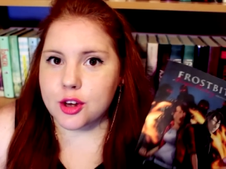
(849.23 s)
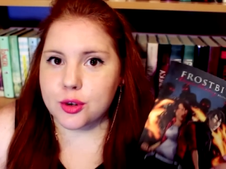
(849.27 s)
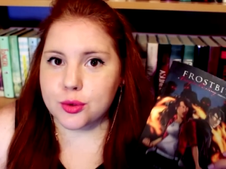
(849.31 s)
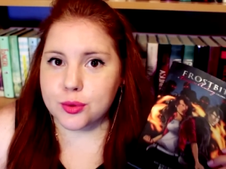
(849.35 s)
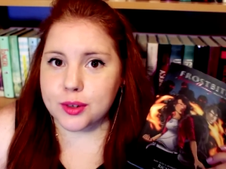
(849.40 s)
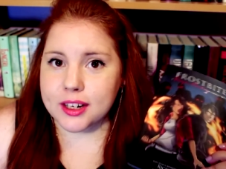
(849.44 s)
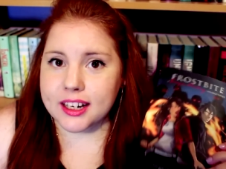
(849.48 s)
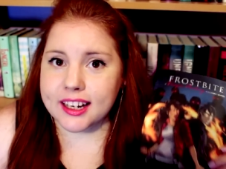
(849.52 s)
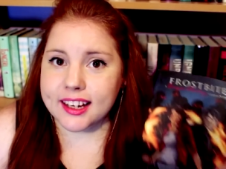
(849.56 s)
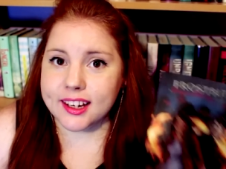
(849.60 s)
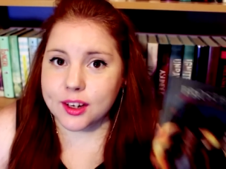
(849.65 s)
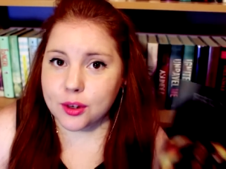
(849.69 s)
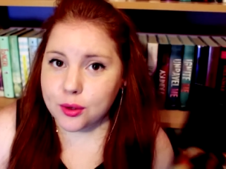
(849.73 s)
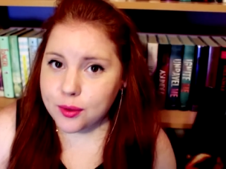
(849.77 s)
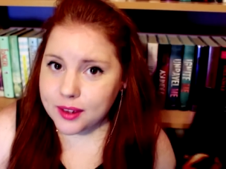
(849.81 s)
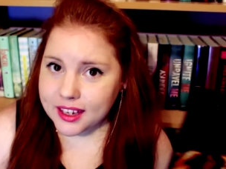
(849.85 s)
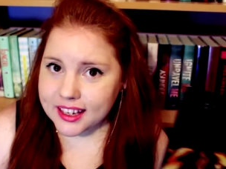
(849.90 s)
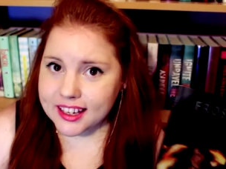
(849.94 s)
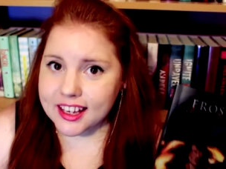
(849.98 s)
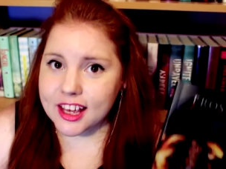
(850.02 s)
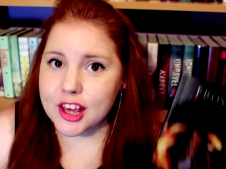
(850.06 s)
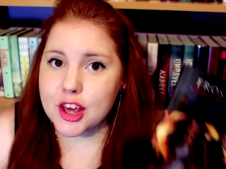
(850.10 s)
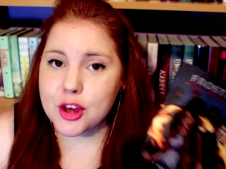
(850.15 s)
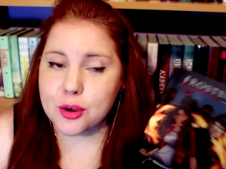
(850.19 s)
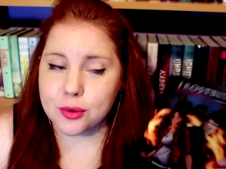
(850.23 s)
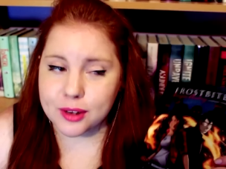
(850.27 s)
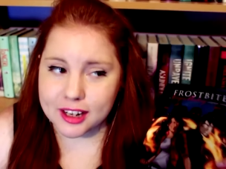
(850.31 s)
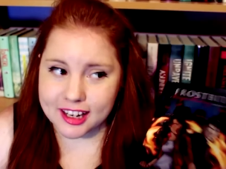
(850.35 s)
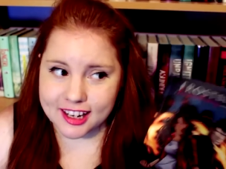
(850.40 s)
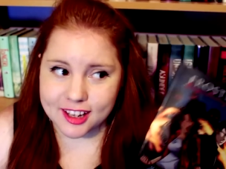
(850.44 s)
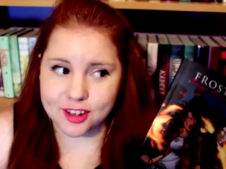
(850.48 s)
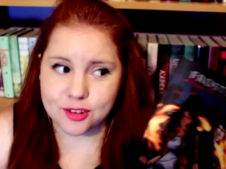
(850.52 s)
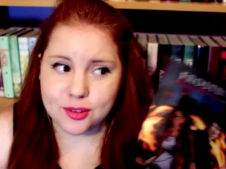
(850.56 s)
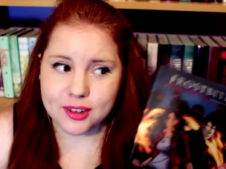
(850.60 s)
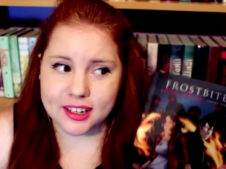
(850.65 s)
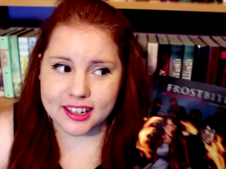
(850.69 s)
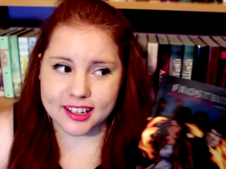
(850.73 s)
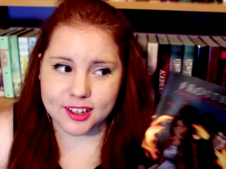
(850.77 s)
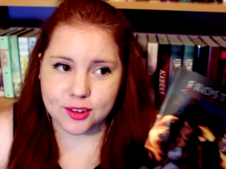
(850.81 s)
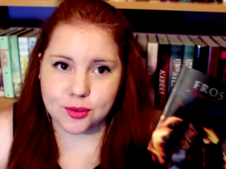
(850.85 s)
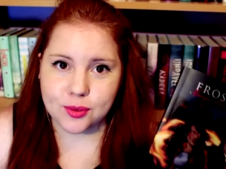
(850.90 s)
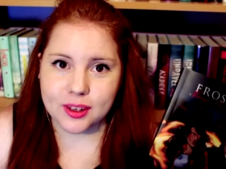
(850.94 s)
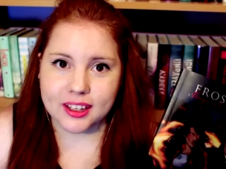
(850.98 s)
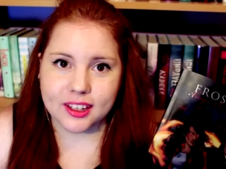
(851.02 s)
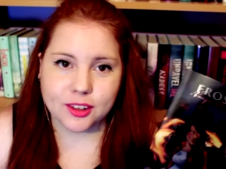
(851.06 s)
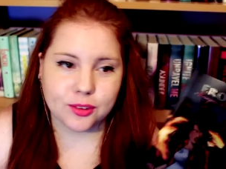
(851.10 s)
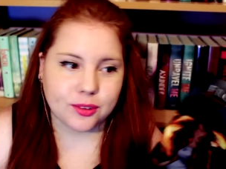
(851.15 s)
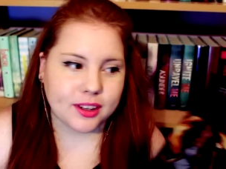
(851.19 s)
really quick, really
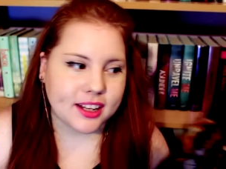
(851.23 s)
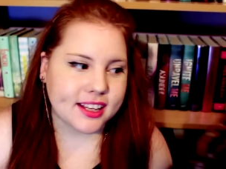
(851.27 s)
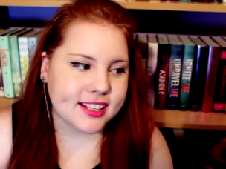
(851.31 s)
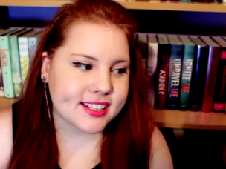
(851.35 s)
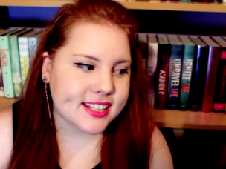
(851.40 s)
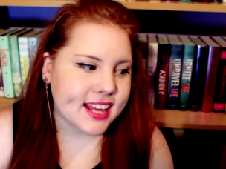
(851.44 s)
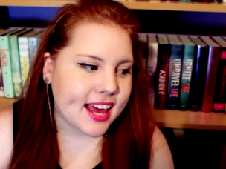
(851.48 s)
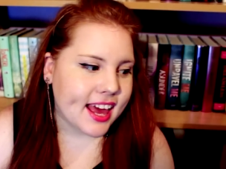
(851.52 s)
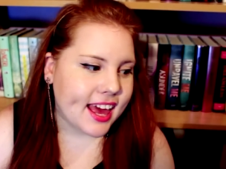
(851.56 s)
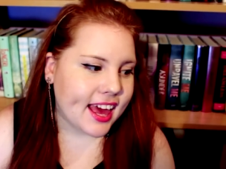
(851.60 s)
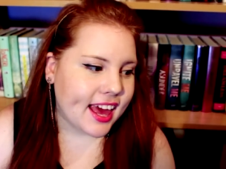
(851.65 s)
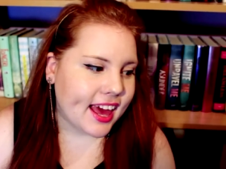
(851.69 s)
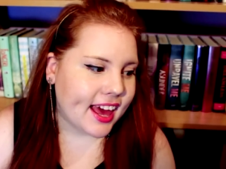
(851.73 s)
quick reads,